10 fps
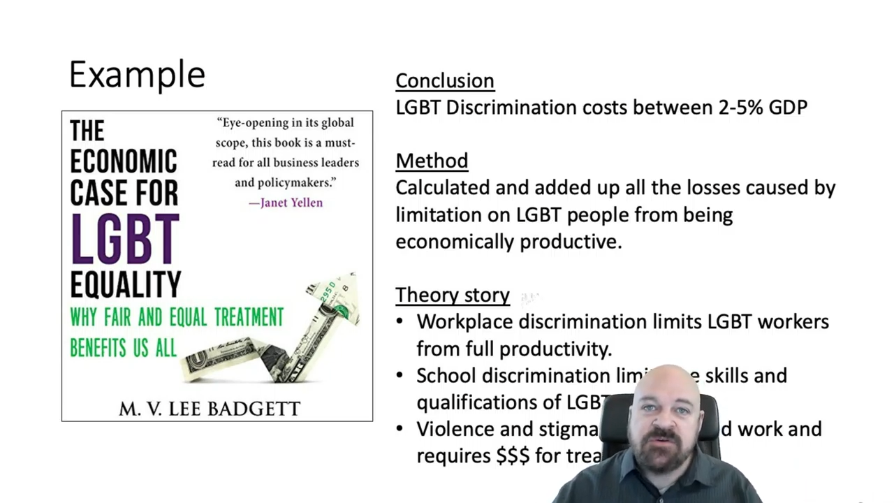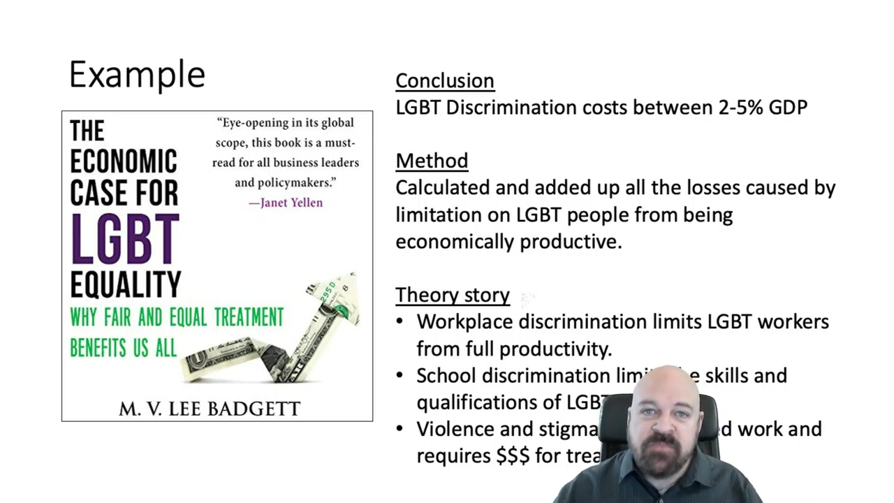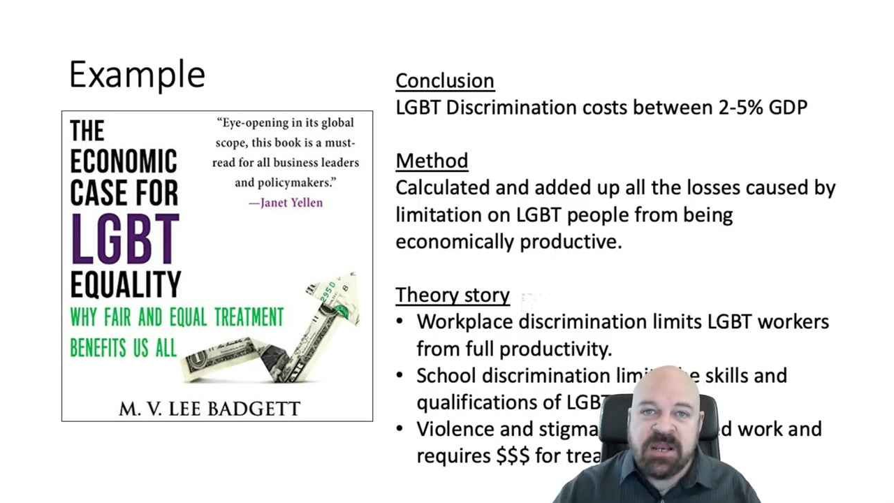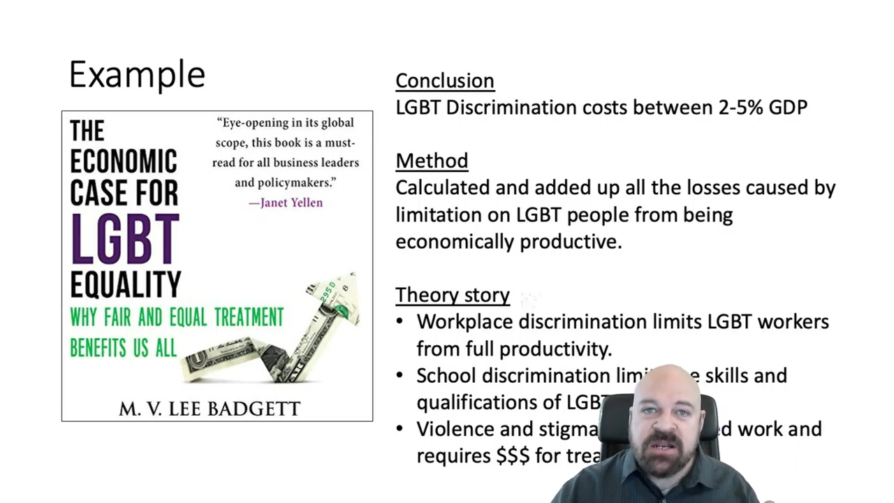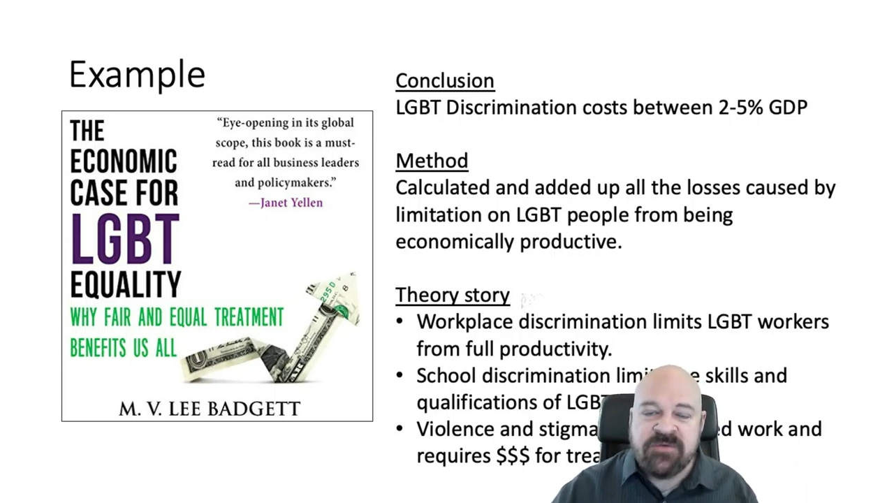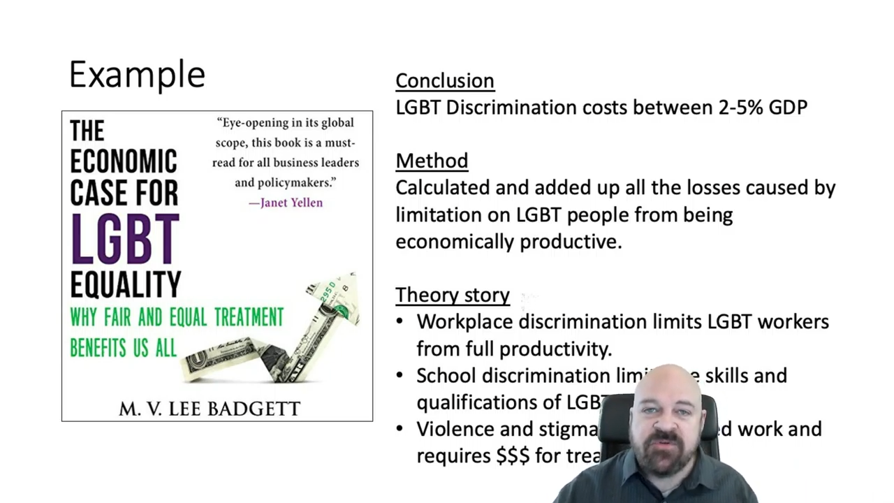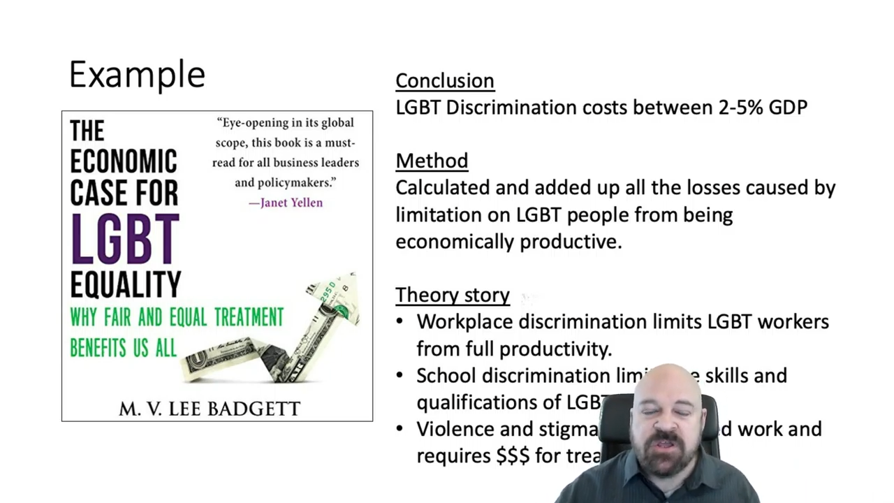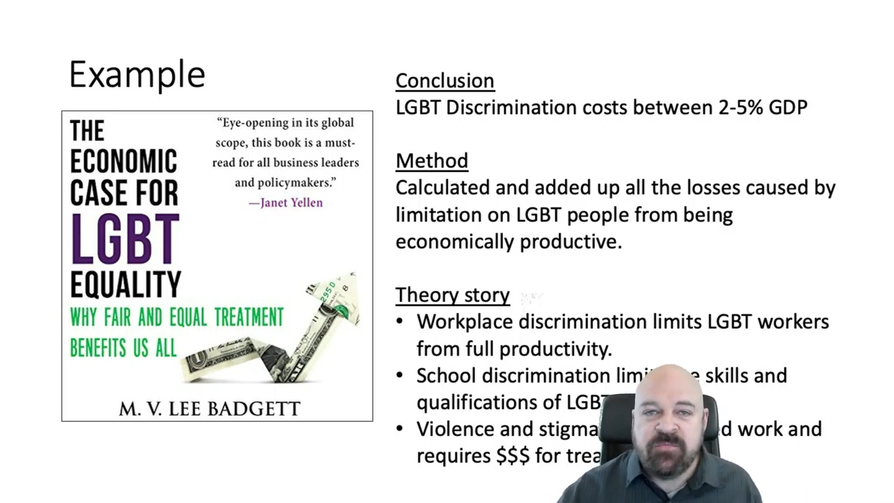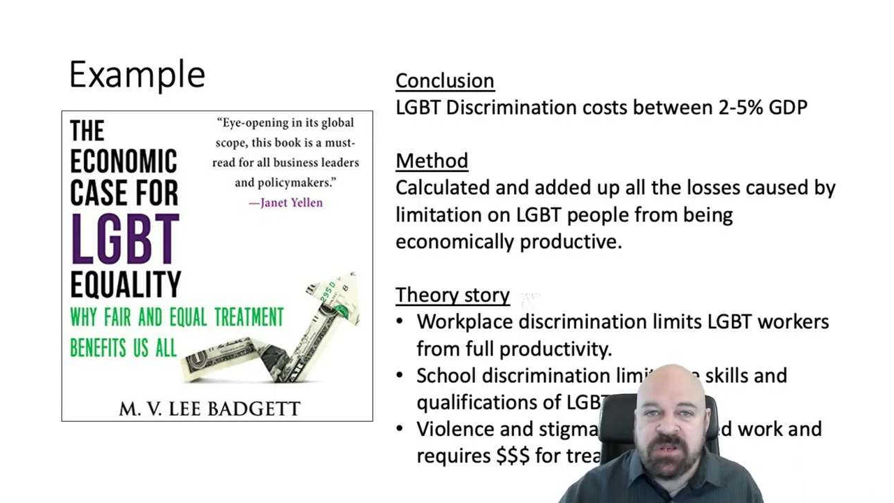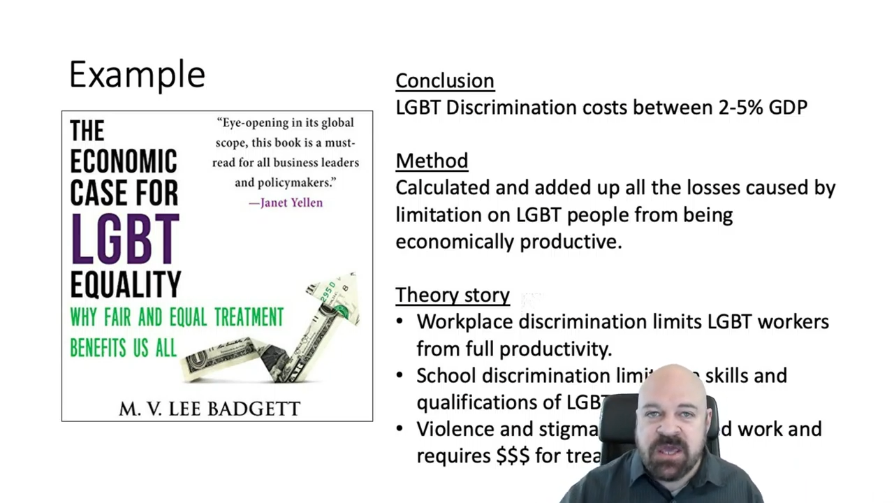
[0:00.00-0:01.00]
through many
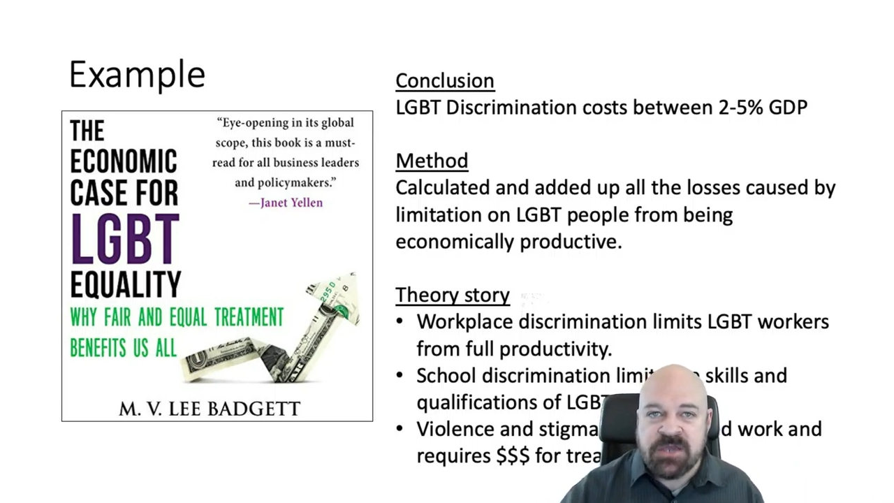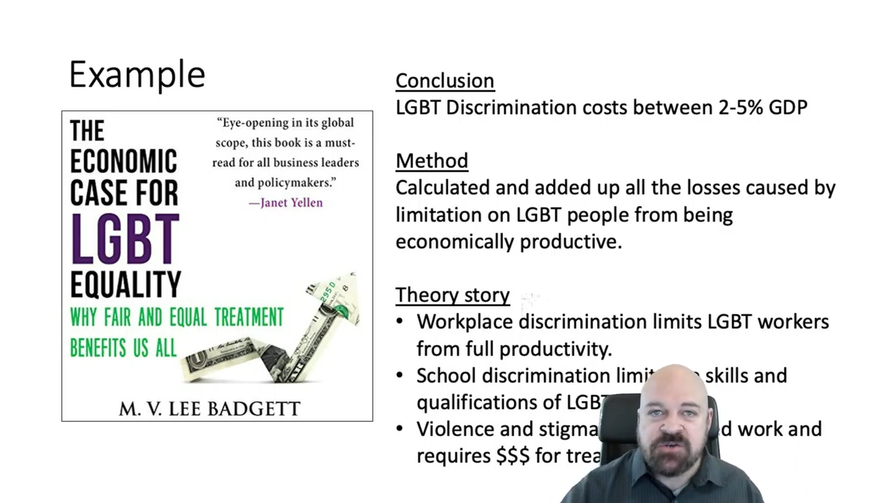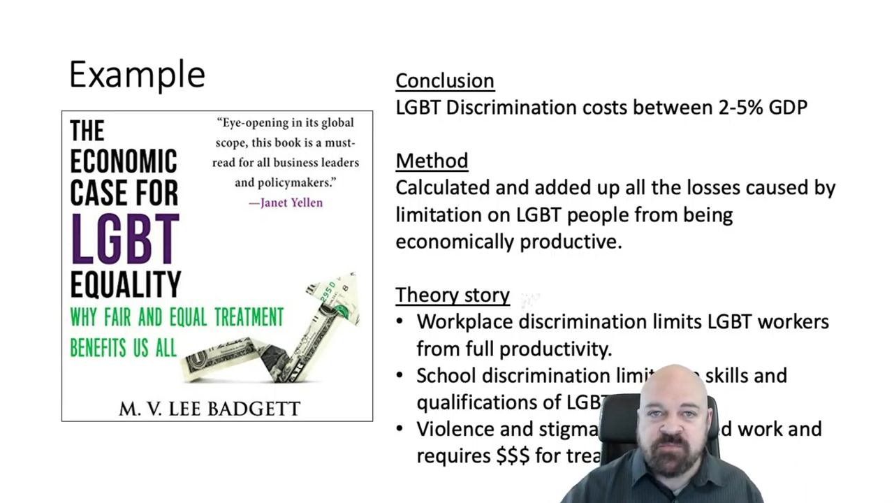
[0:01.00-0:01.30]
different communication